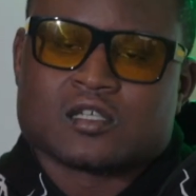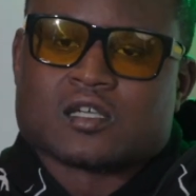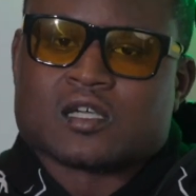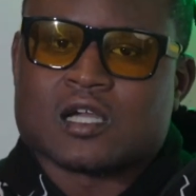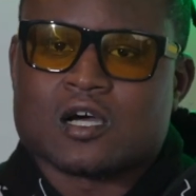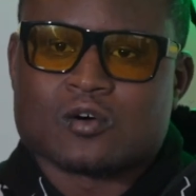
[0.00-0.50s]

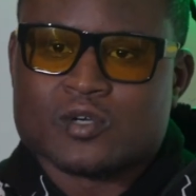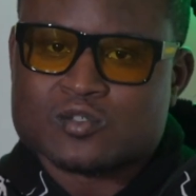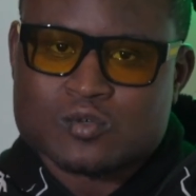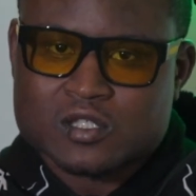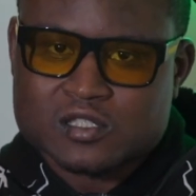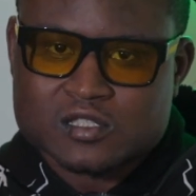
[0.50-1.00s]
And I always
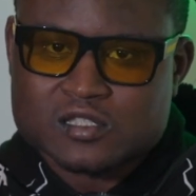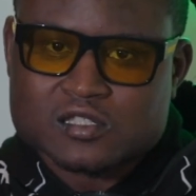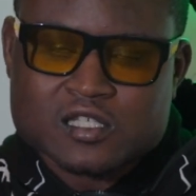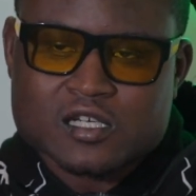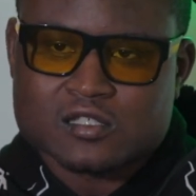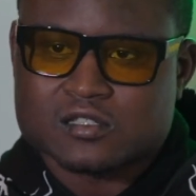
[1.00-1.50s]
wanted to just
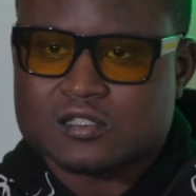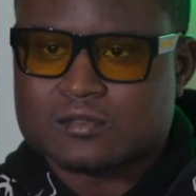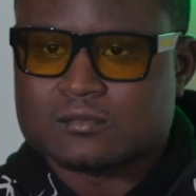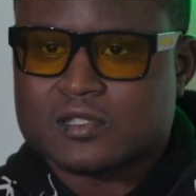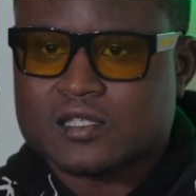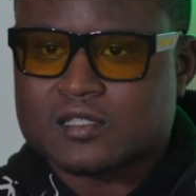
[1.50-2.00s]
sell
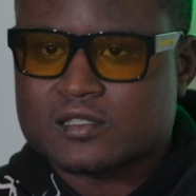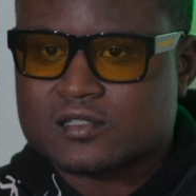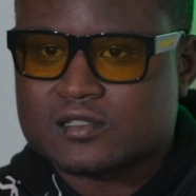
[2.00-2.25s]
something, like.